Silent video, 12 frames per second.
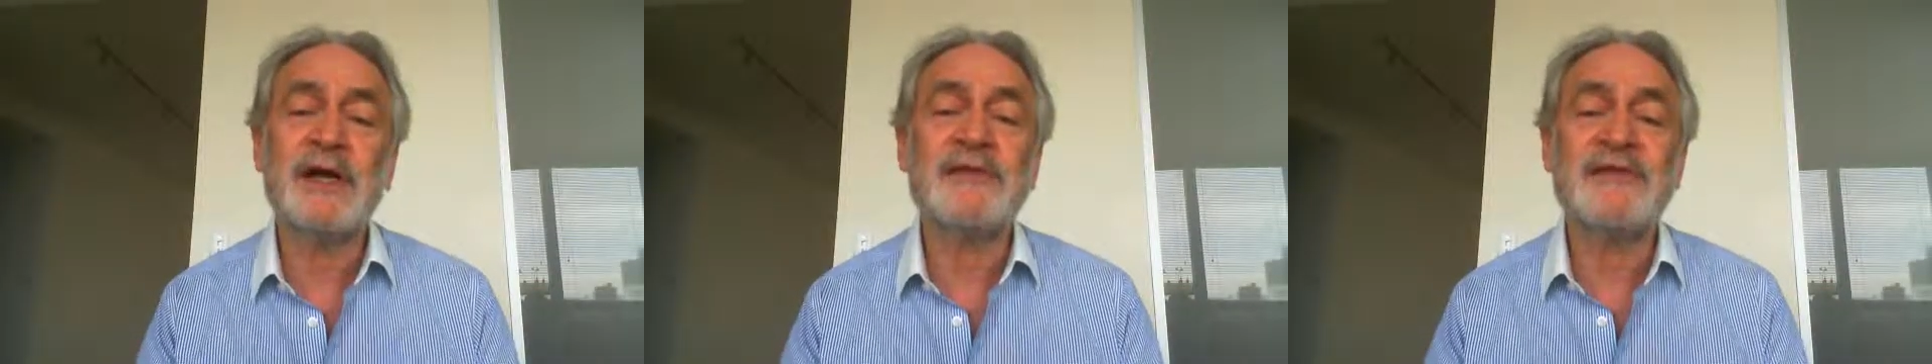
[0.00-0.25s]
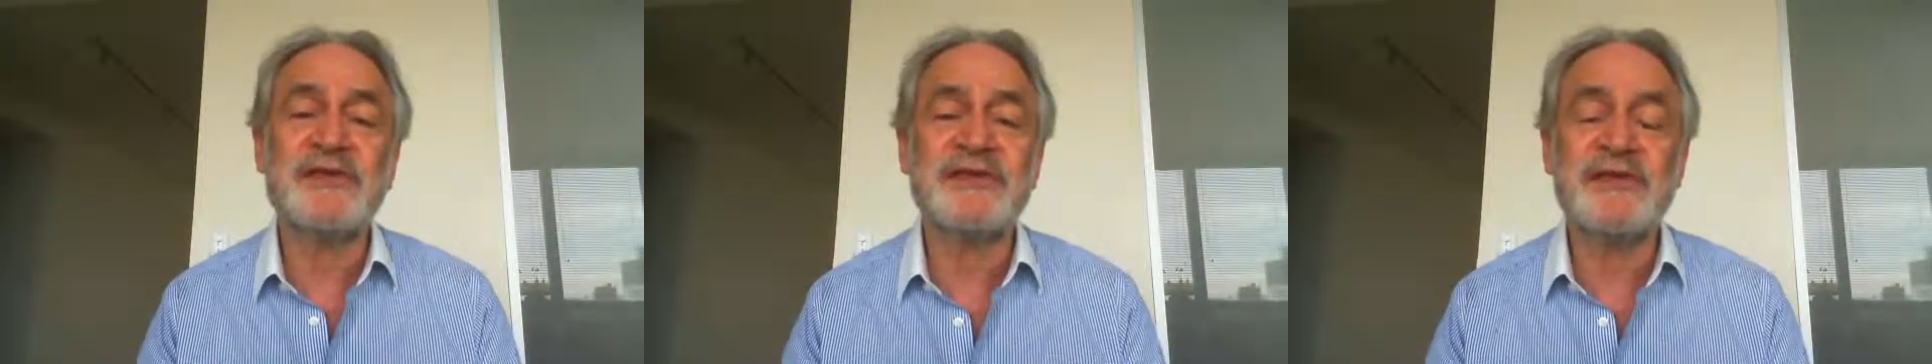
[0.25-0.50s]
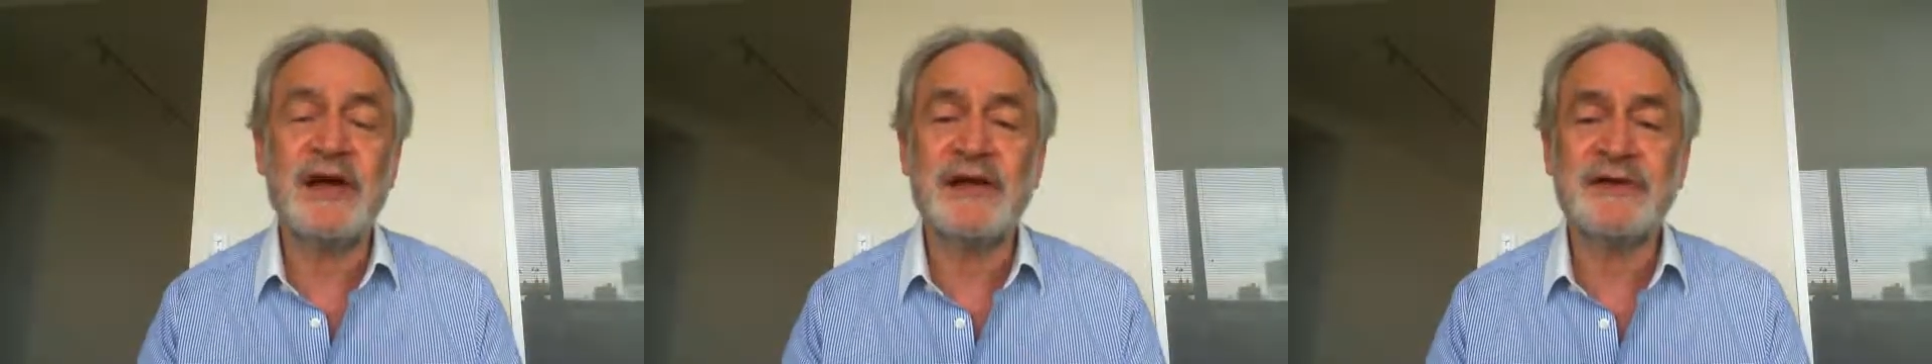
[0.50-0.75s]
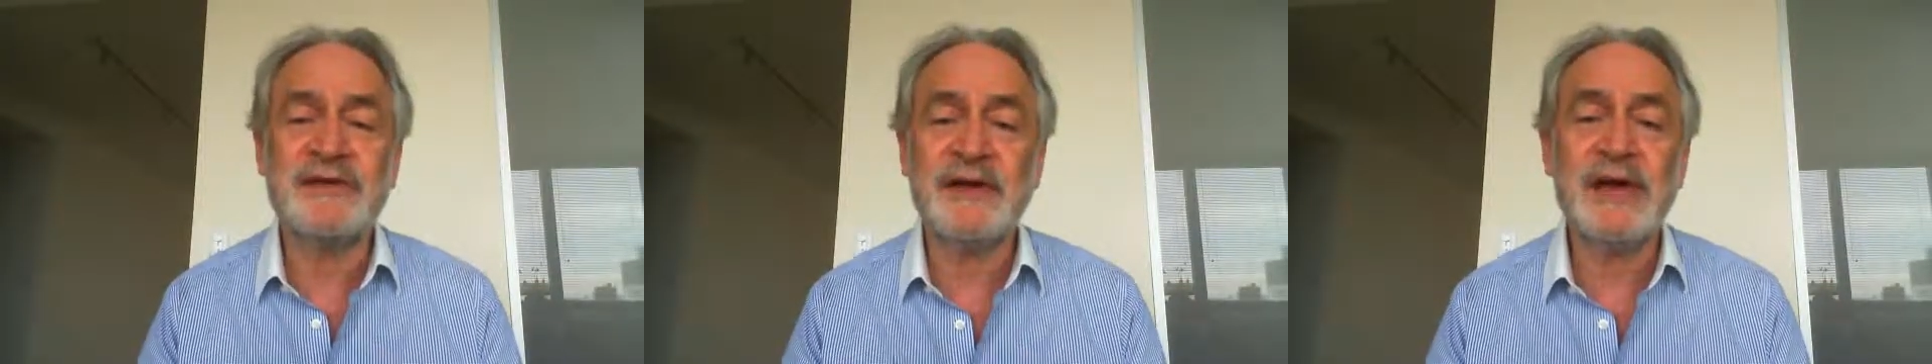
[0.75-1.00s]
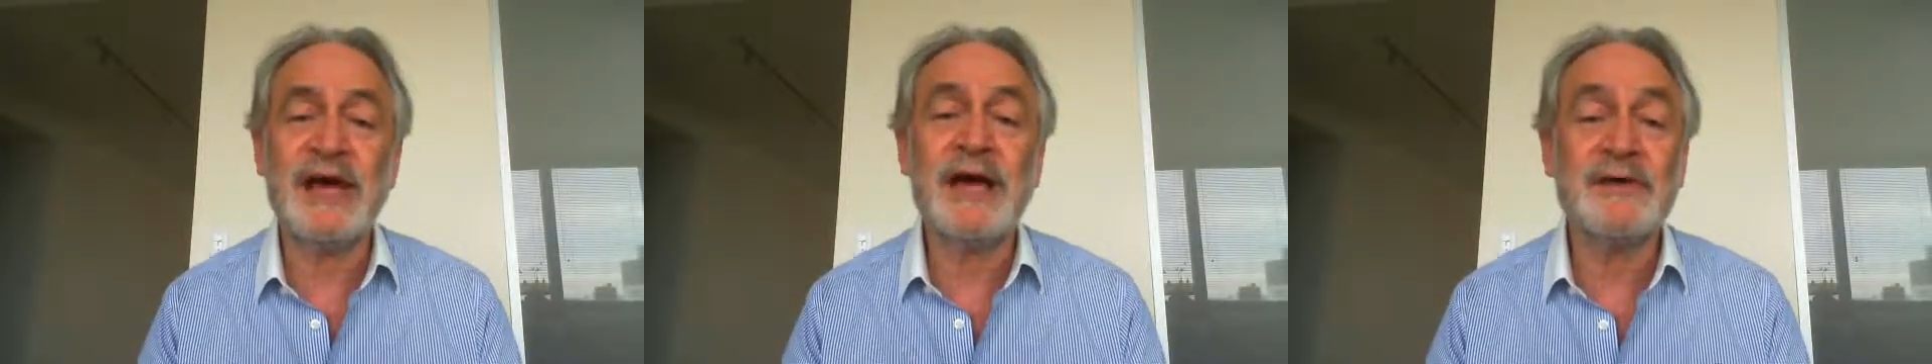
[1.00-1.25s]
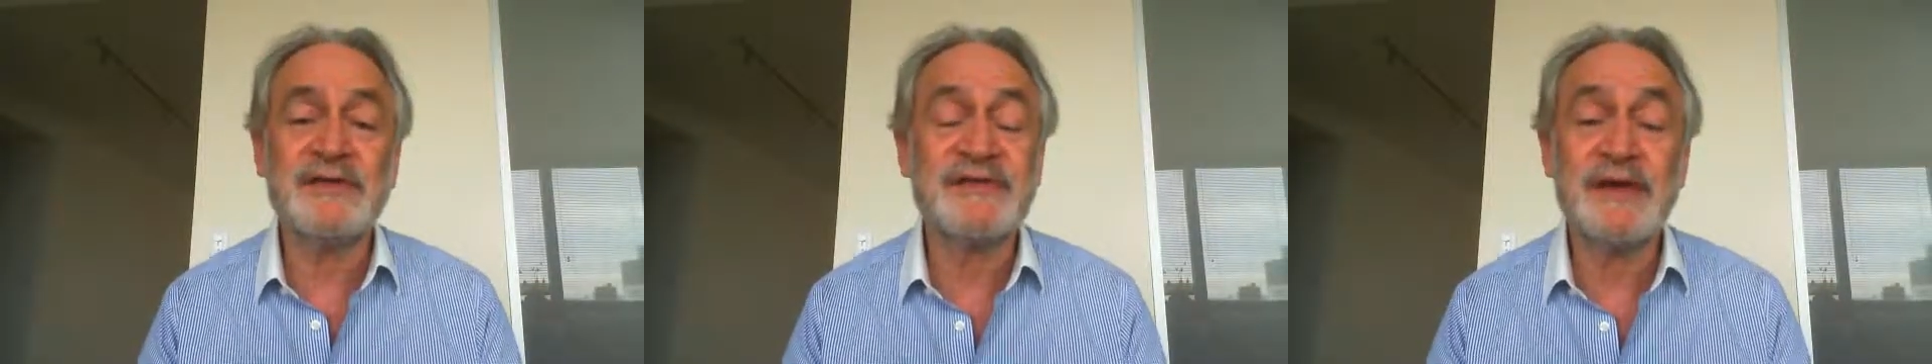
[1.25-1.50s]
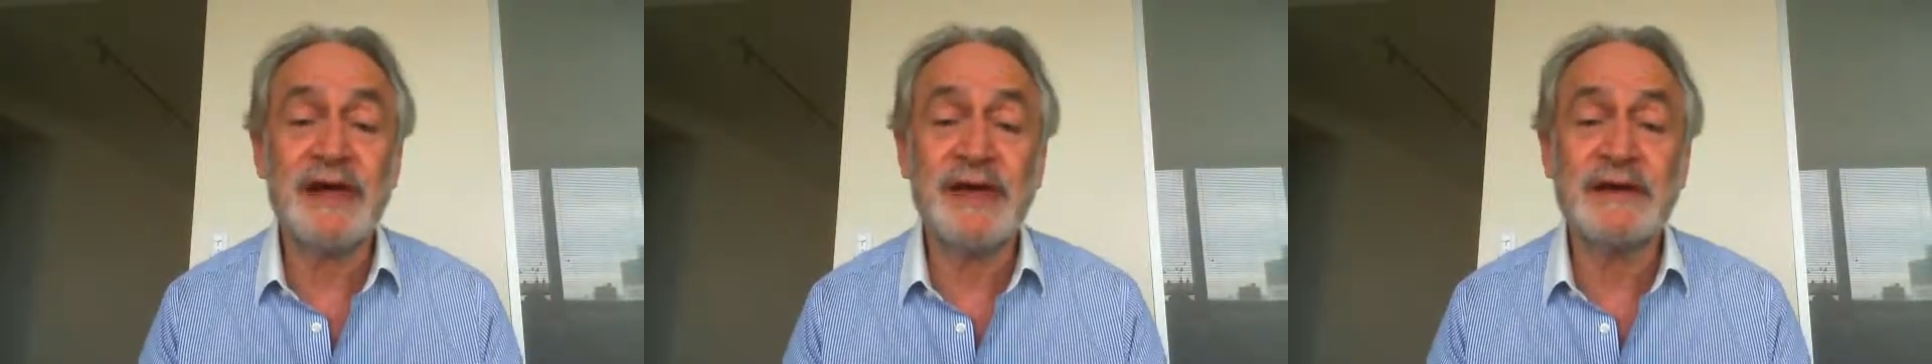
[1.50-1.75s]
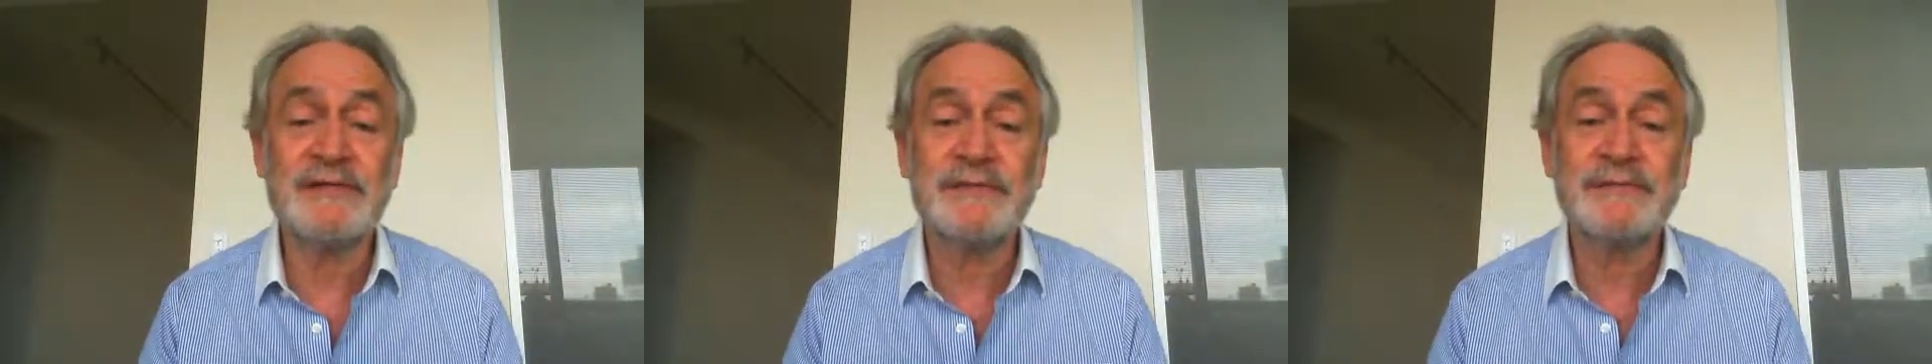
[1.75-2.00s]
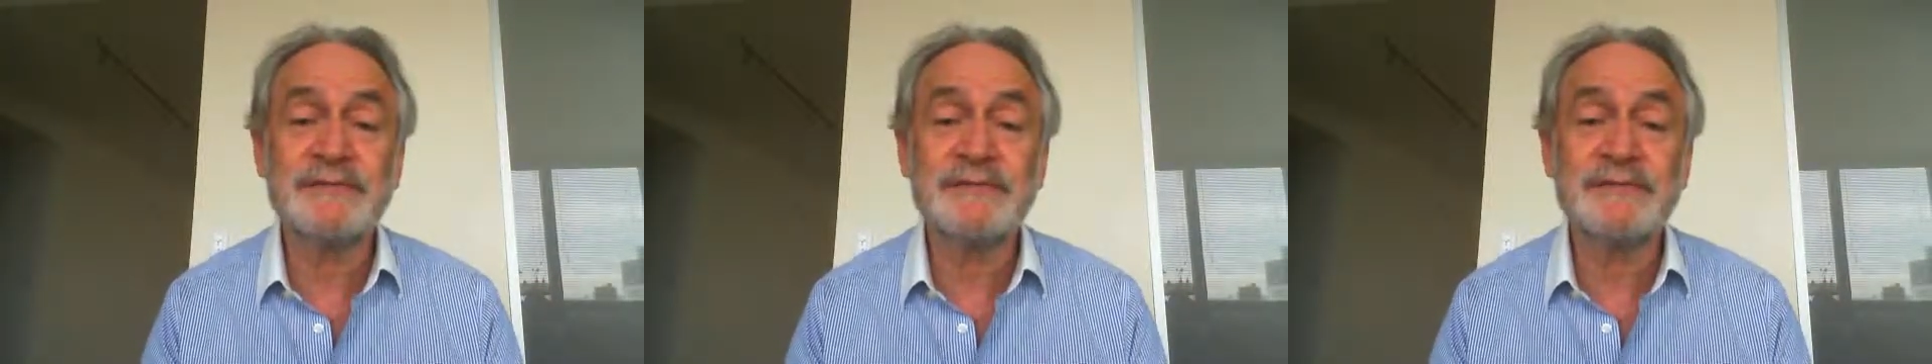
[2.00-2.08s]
of society outside.